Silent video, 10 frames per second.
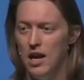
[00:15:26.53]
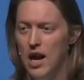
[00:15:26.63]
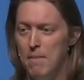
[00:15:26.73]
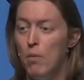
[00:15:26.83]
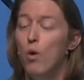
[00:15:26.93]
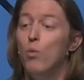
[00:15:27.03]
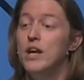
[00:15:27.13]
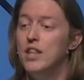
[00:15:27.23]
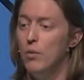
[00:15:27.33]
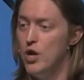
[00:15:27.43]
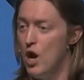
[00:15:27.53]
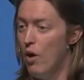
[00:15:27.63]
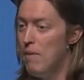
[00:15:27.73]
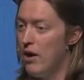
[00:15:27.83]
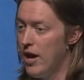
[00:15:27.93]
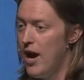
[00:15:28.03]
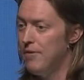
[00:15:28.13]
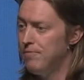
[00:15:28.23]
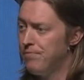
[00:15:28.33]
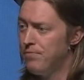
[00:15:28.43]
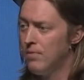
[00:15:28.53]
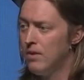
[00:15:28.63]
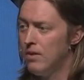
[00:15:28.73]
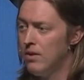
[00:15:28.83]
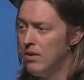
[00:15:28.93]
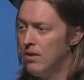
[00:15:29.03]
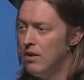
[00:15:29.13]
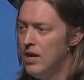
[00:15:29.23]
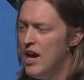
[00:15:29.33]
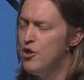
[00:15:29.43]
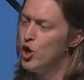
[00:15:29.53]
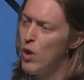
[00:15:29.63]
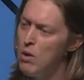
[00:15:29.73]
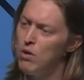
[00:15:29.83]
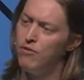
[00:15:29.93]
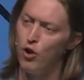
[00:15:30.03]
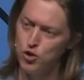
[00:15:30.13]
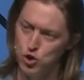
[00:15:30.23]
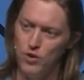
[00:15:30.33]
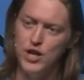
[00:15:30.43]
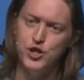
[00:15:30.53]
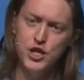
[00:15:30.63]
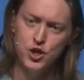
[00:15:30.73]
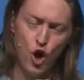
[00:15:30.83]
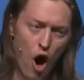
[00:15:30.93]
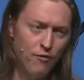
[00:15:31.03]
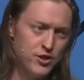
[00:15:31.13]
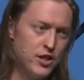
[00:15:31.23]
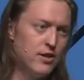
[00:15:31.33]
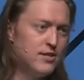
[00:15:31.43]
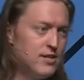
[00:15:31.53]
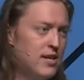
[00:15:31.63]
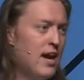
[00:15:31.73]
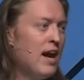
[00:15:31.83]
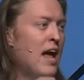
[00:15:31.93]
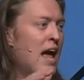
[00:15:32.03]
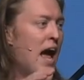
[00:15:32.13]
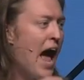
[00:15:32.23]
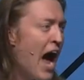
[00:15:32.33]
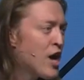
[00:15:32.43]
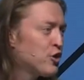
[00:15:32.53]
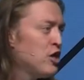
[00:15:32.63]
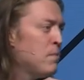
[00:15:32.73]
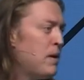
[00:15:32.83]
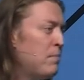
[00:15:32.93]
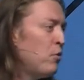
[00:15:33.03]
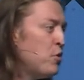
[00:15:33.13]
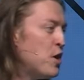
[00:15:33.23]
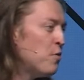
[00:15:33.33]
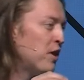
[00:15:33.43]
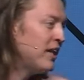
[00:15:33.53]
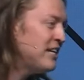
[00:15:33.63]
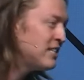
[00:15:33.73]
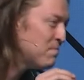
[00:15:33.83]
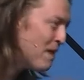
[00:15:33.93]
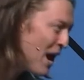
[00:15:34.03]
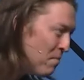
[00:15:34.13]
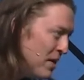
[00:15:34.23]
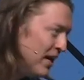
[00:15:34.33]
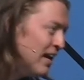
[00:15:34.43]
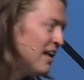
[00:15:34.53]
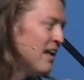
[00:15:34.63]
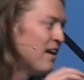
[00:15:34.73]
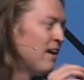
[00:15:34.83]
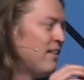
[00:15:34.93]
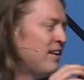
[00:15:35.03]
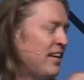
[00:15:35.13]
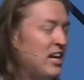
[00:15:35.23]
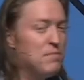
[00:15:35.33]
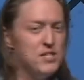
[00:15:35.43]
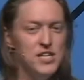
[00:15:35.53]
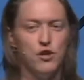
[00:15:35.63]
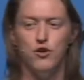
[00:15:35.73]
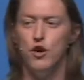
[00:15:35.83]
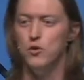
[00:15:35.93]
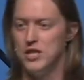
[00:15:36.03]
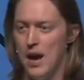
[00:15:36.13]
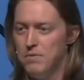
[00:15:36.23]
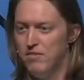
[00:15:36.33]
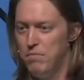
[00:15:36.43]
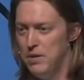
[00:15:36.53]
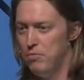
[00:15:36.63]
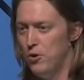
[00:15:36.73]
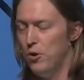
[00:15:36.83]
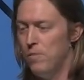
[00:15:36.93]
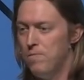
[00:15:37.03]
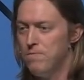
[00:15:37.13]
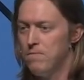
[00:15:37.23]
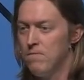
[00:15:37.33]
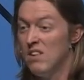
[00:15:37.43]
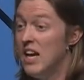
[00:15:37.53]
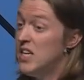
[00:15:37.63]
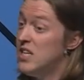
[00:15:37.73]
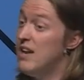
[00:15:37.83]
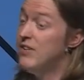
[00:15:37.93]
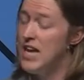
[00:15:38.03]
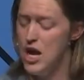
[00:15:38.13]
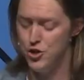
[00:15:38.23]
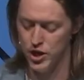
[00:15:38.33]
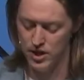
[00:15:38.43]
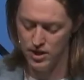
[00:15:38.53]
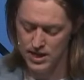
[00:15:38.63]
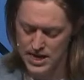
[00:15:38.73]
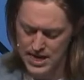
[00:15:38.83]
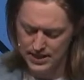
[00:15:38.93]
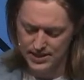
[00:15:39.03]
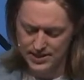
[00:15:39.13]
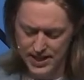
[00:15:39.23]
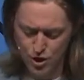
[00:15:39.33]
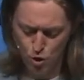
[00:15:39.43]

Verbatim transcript: about what we think we know about God. And the great reversal that Jesus offers here is to say, actually, the people who know the least about me, the kingdom is near to those types of people. It's an invitation to see the